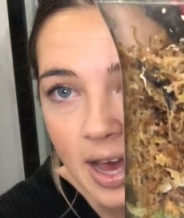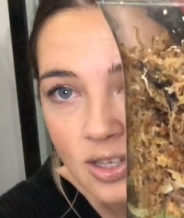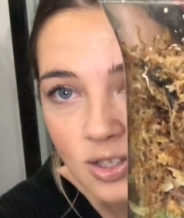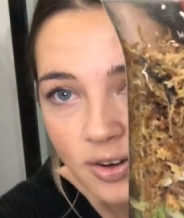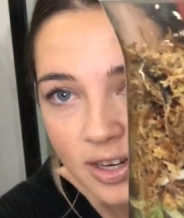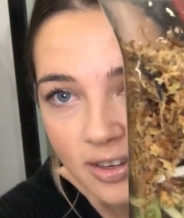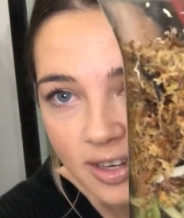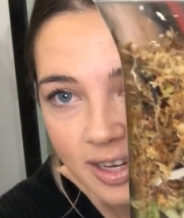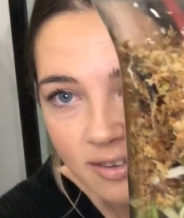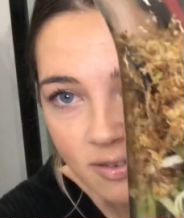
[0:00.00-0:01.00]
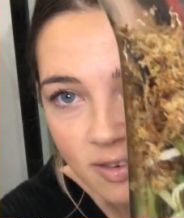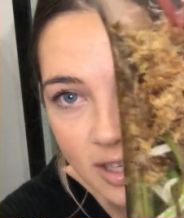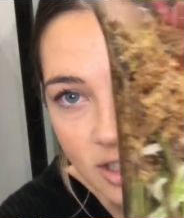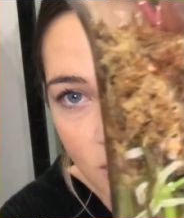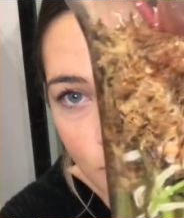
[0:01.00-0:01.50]
Sorry, you can get
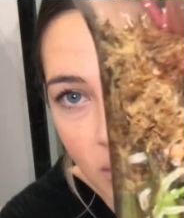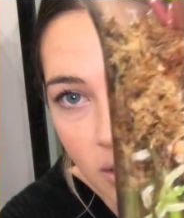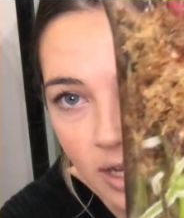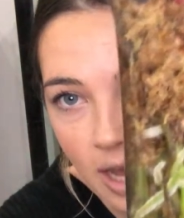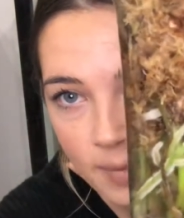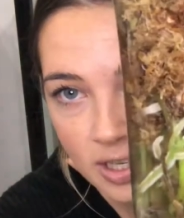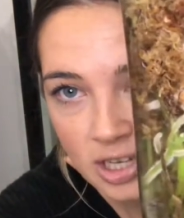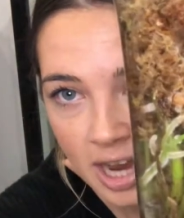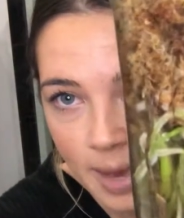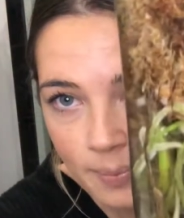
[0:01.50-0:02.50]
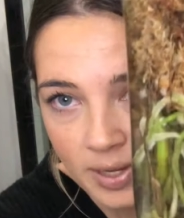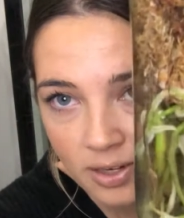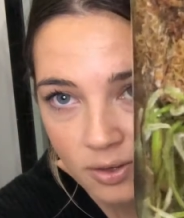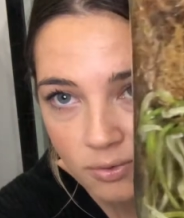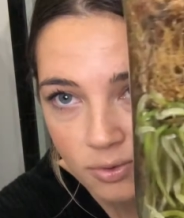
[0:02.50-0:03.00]
reflections, but look how much happy
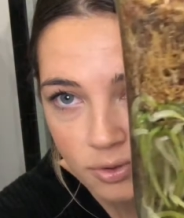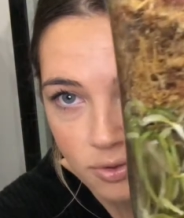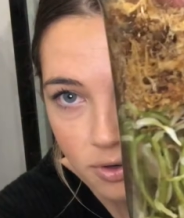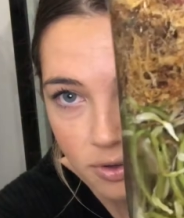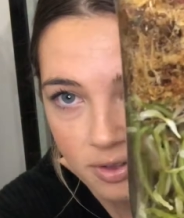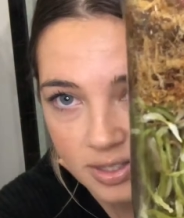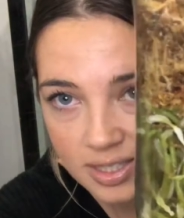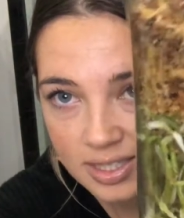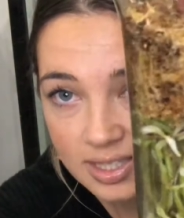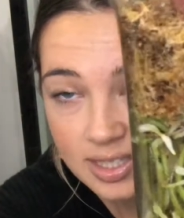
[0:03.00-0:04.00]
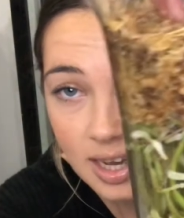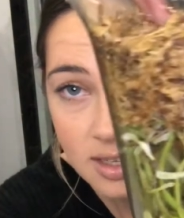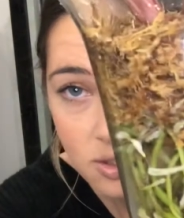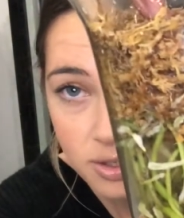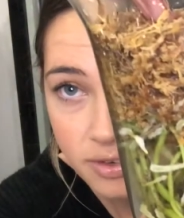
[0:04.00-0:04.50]
new root growth this is. This
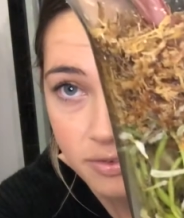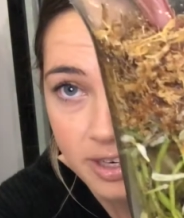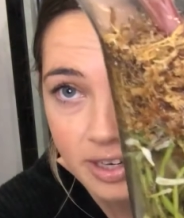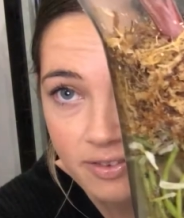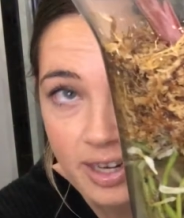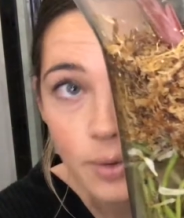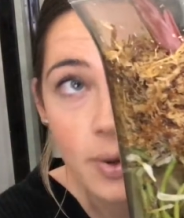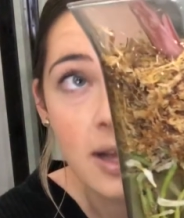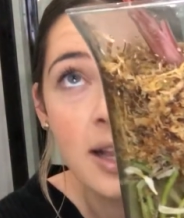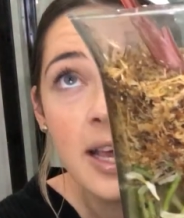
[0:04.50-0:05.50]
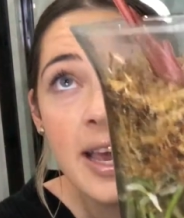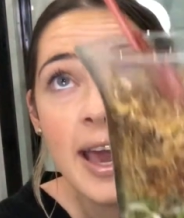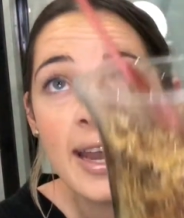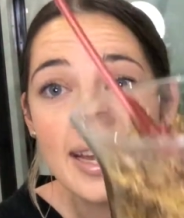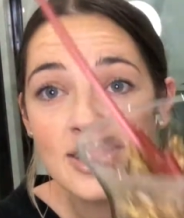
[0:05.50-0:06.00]
guy's doing really well,
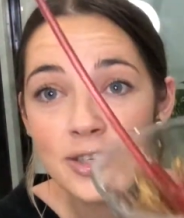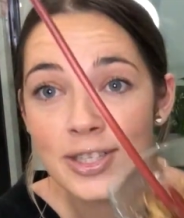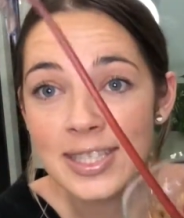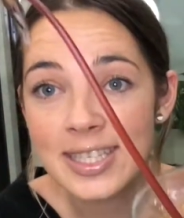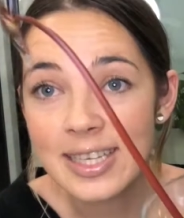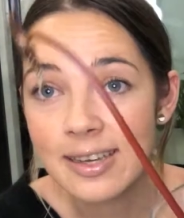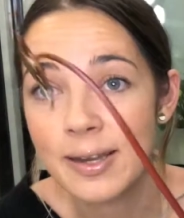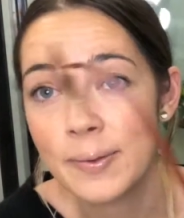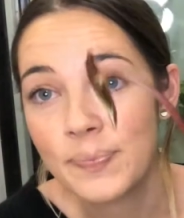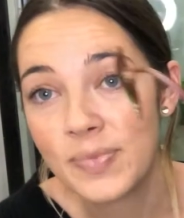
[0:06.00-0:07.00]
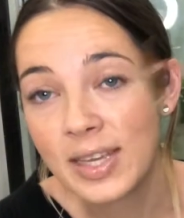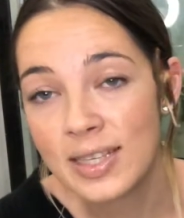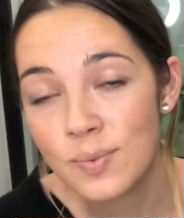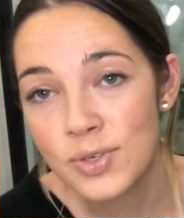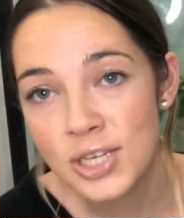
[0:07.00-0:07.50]
and as you can see,
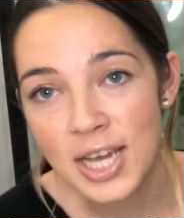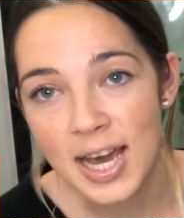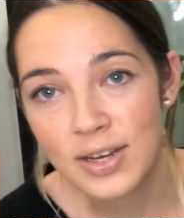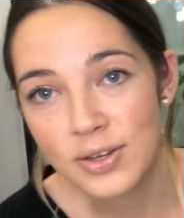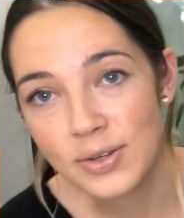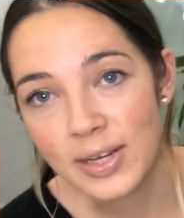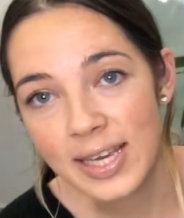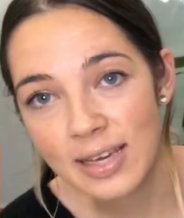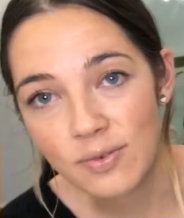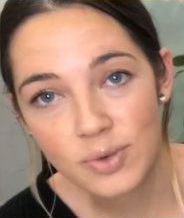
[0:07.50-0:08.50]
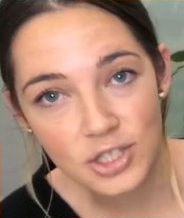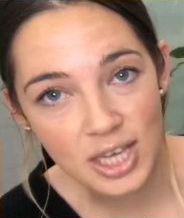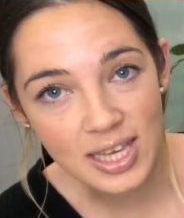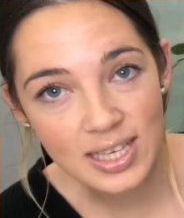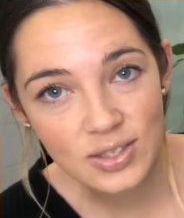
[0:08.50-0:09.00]
it's pushing out a new leaf, which I
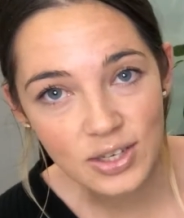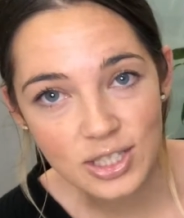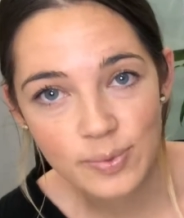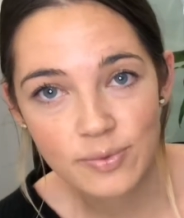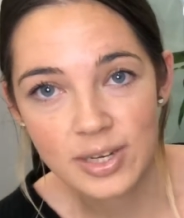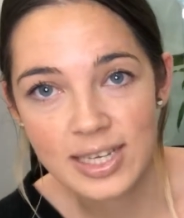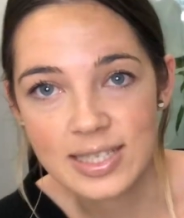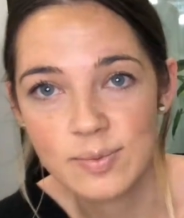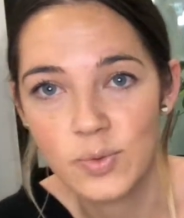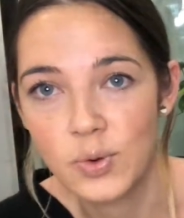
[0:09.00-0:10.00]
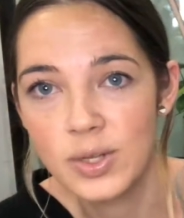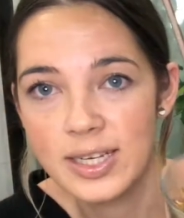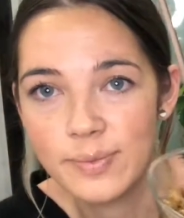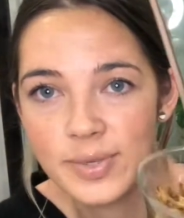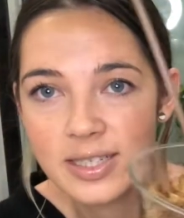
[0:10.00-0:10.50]
think is going to be really small
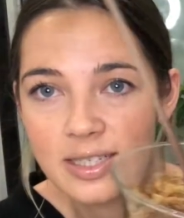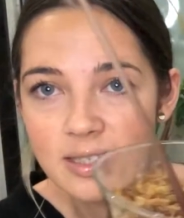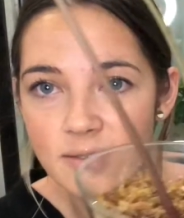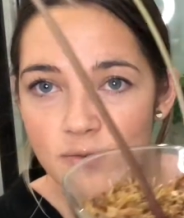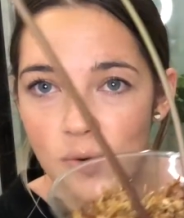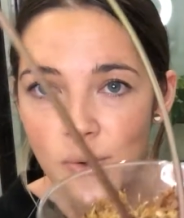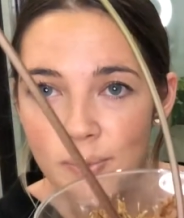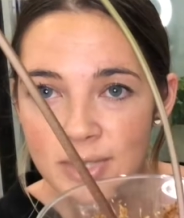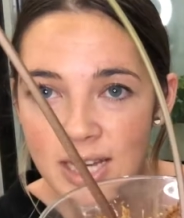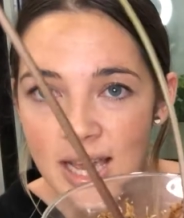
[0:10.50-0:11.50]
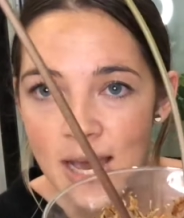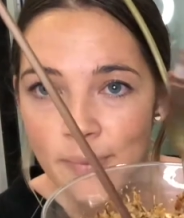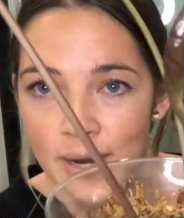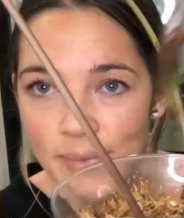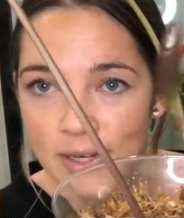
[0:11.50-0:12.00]
and a bit deformed,
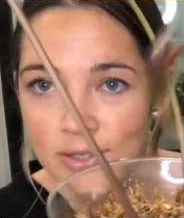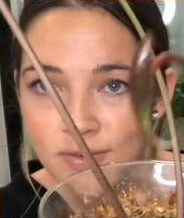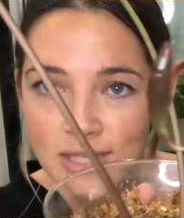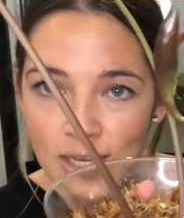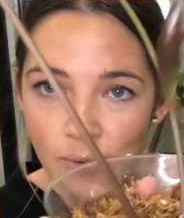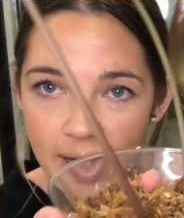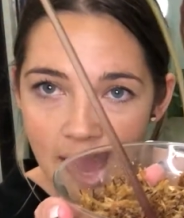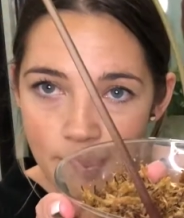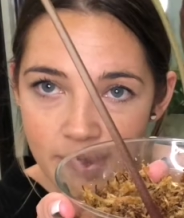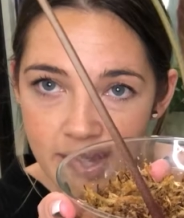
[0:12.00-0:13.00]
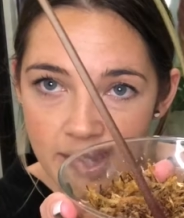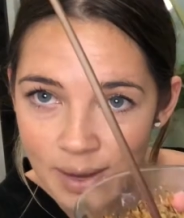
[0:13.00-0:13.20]
but I mean, it's obviously quite happy.